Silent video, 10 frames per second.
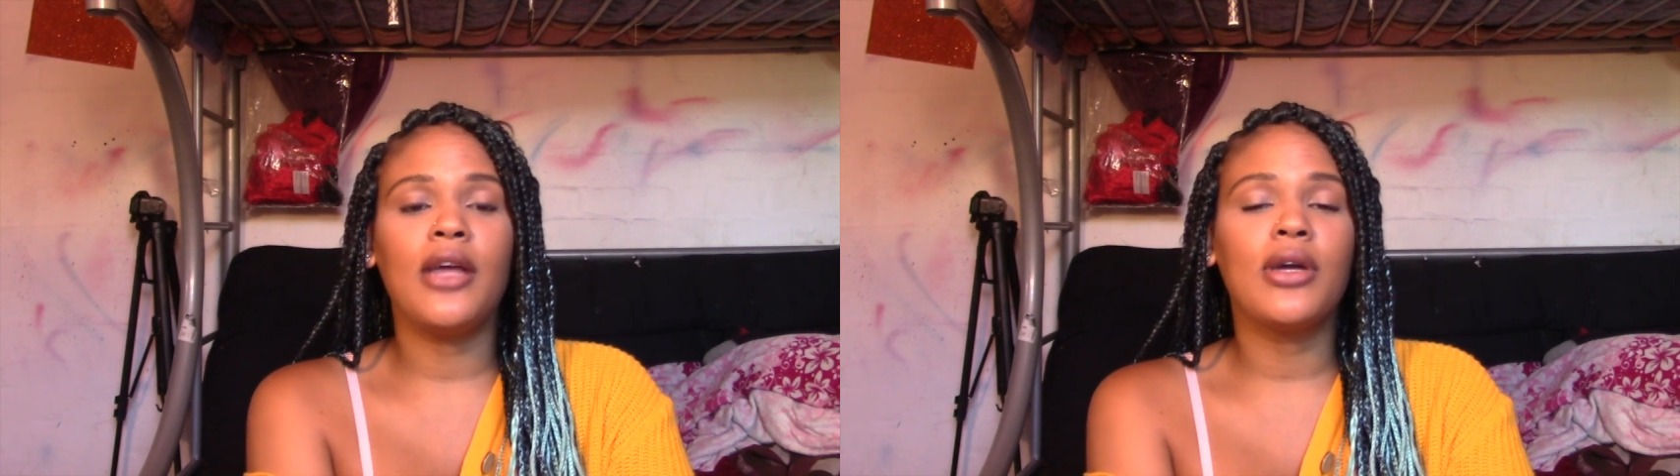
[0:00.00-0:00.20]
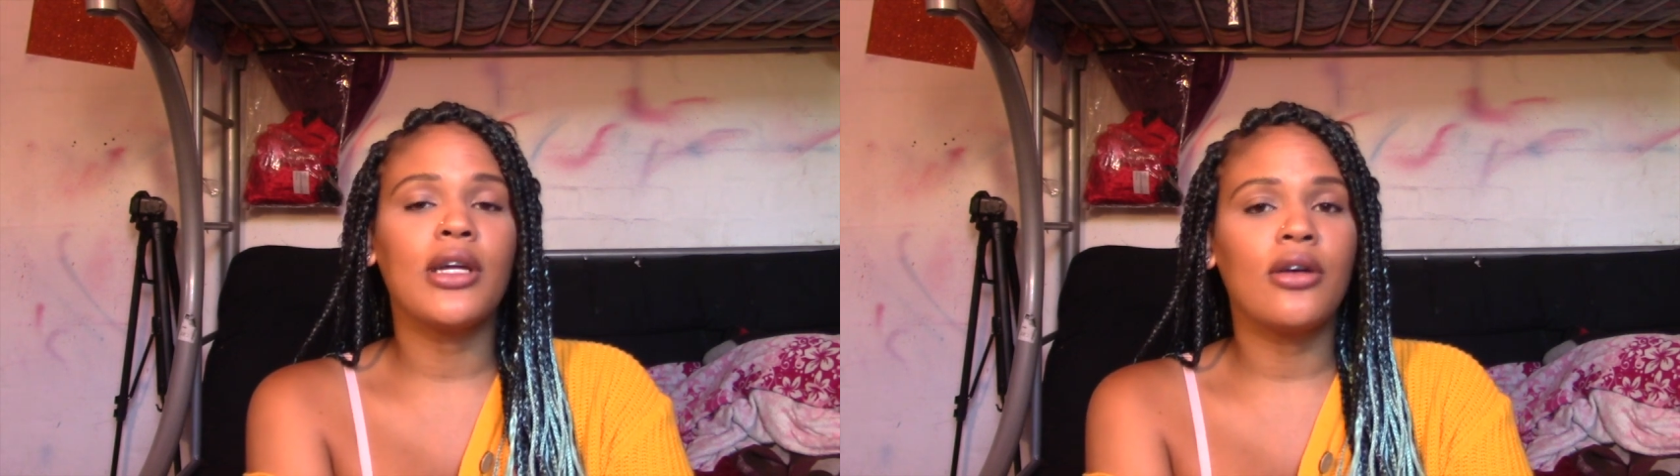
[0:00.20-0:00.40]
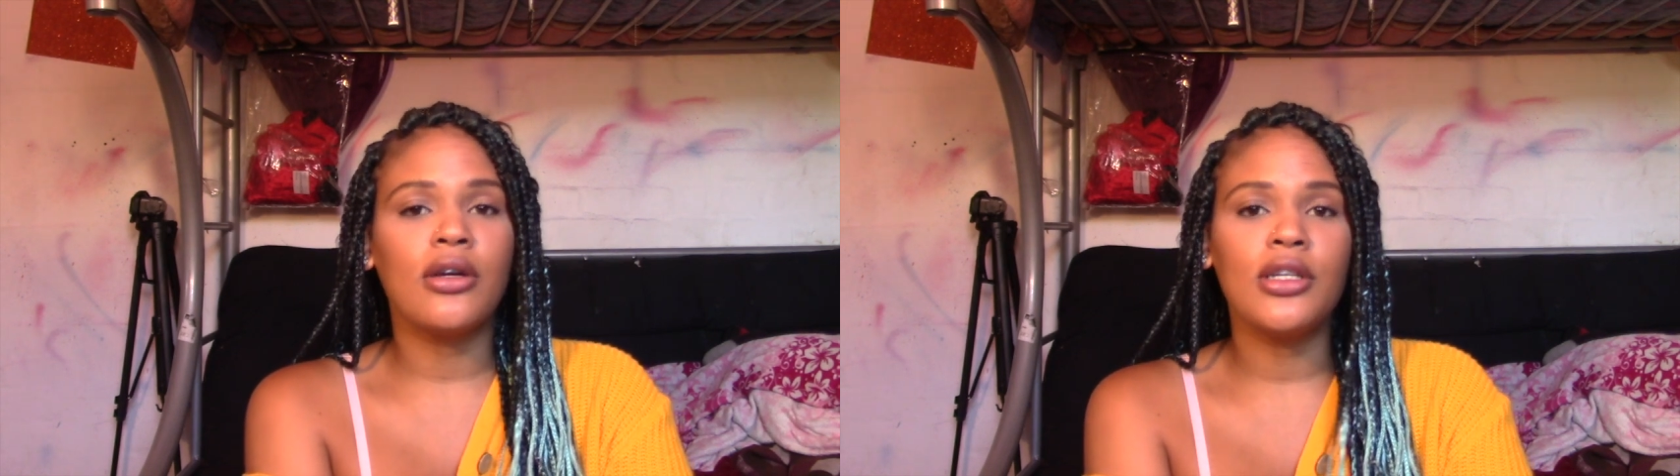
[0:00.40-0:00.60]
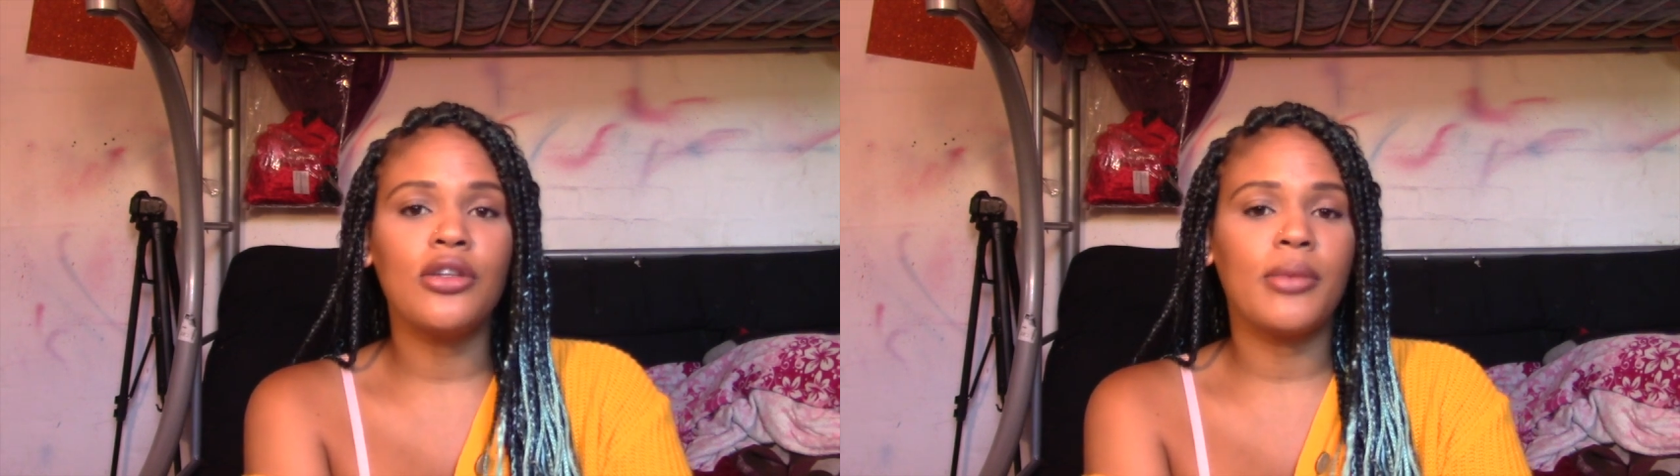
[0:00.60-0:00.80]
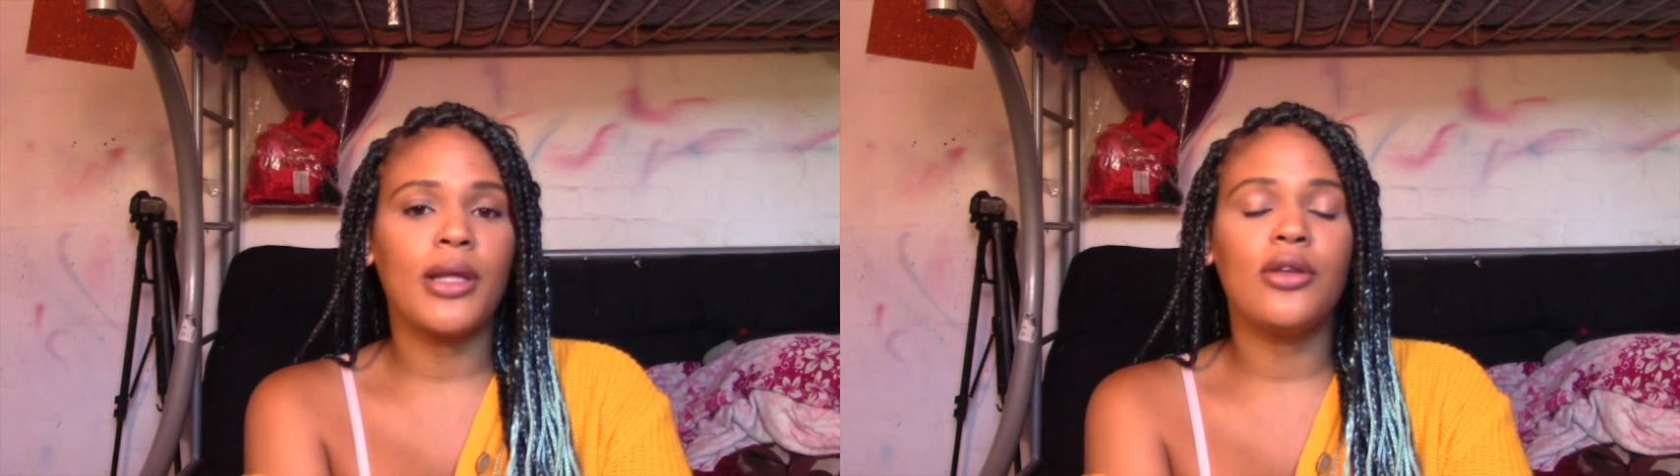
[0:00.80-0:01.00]
you can honor
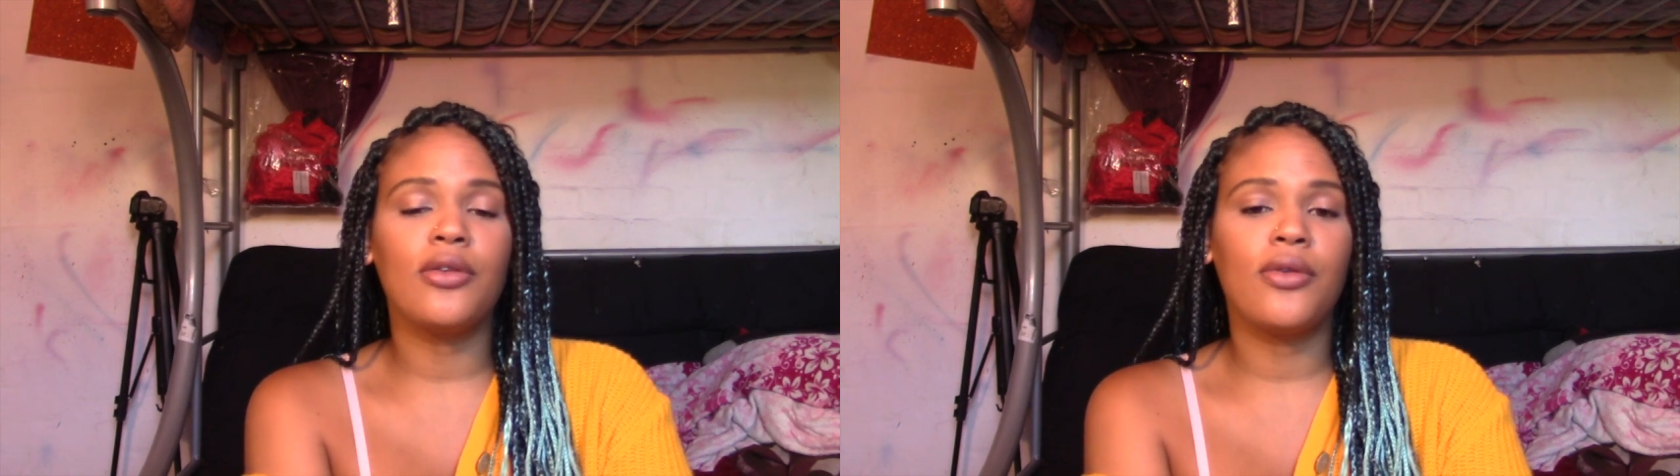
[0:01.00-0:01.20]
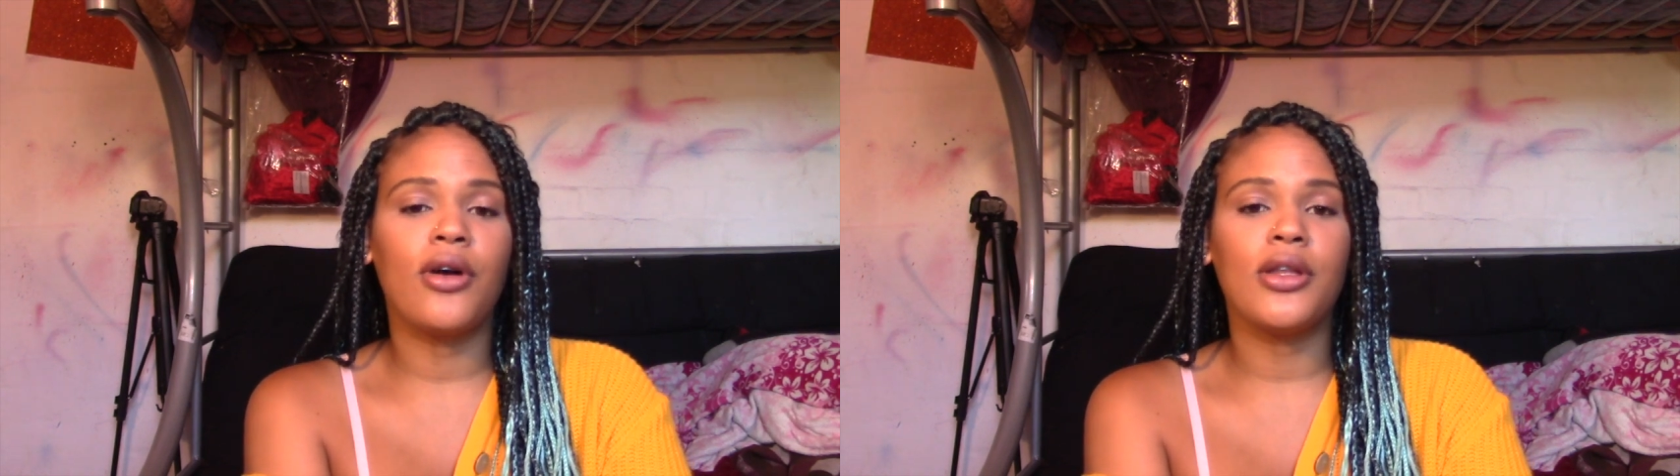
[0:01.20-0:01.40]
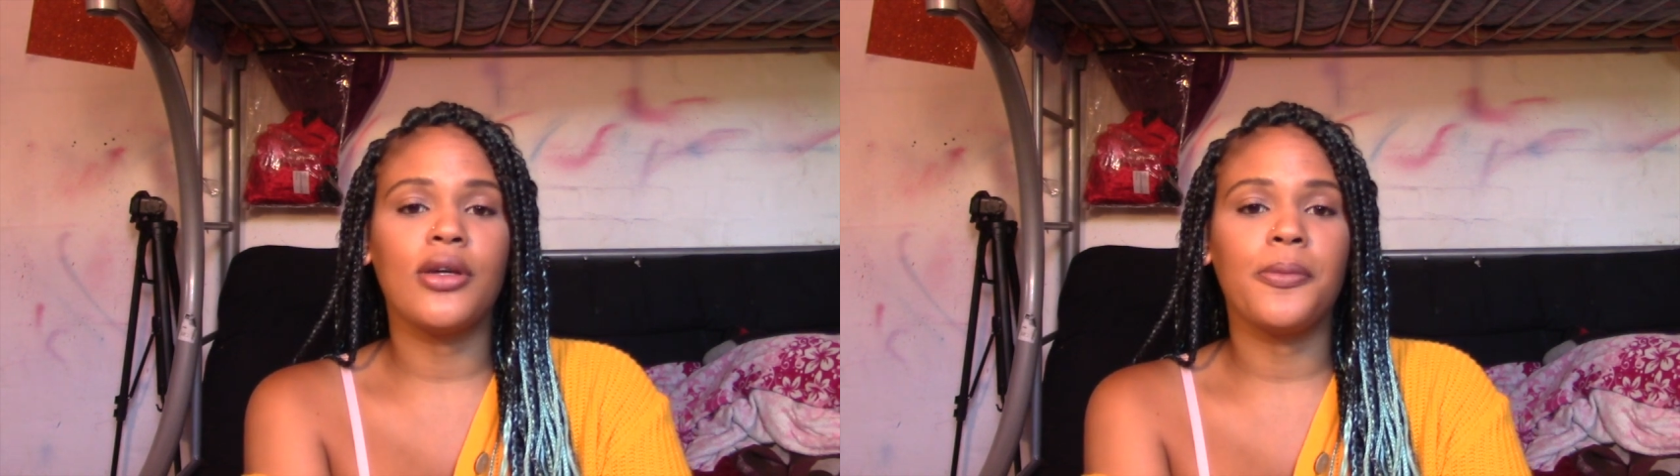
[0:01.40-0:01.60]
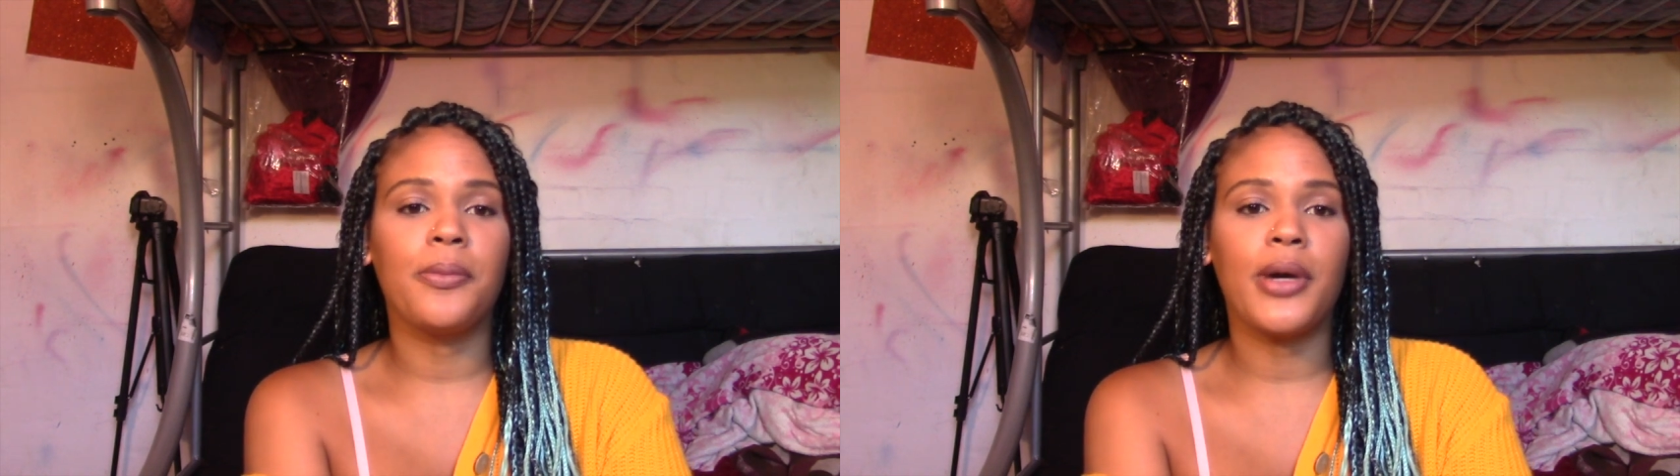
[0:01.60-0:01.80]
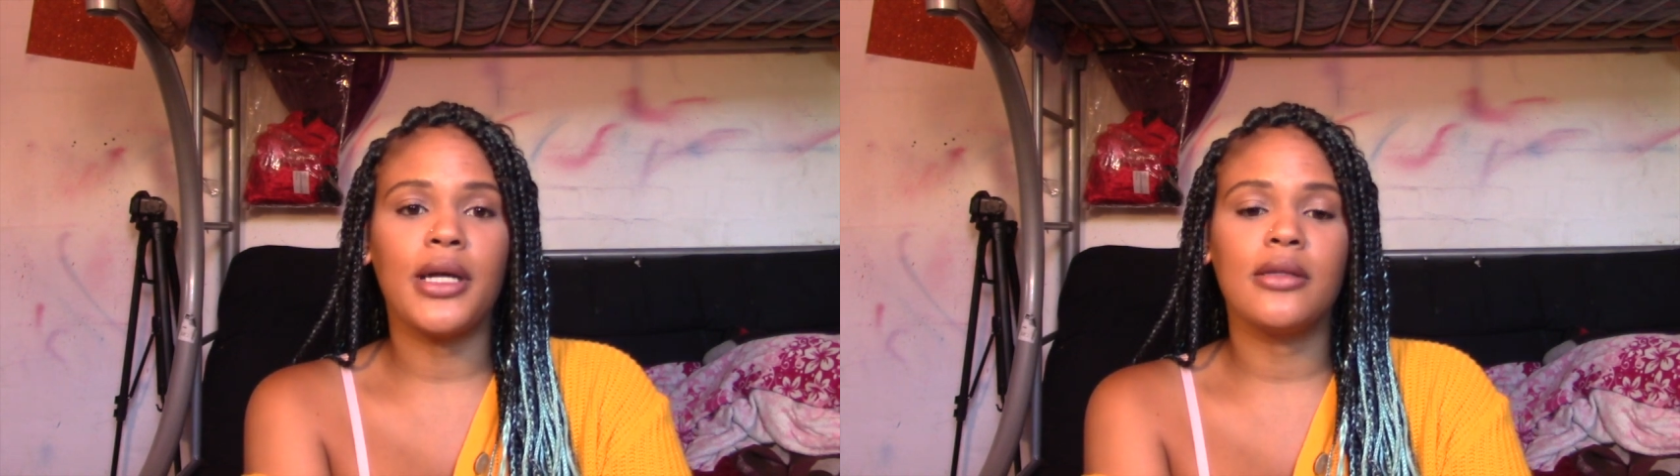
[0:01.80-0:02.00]
your mother and your father,
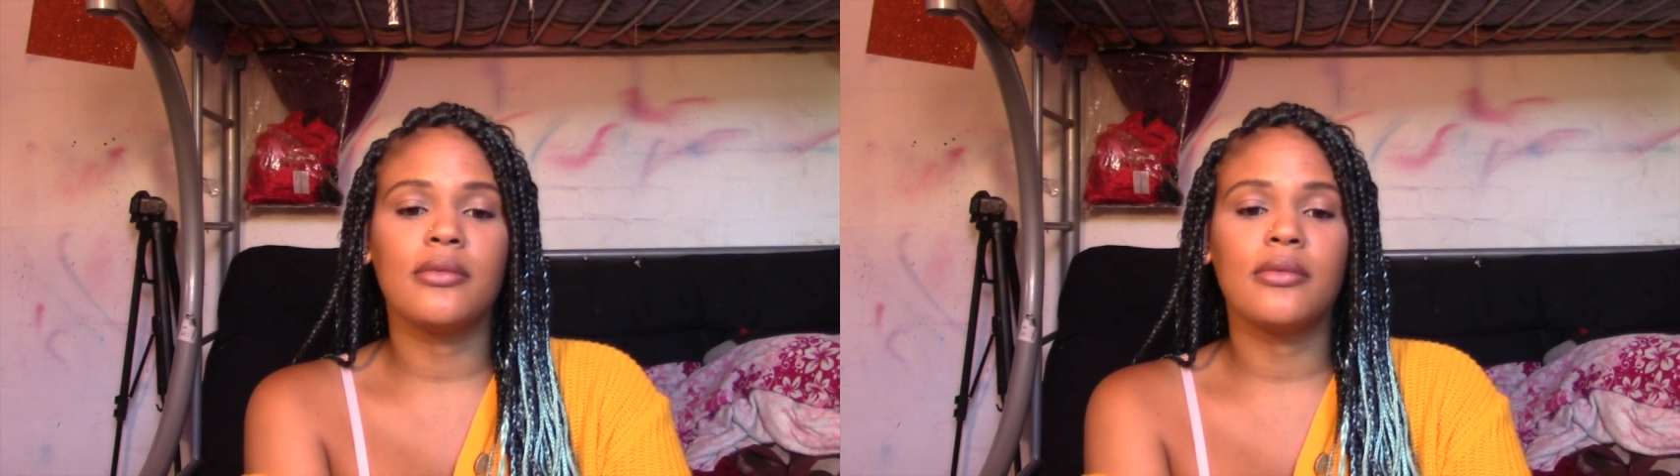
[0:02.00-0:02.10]
but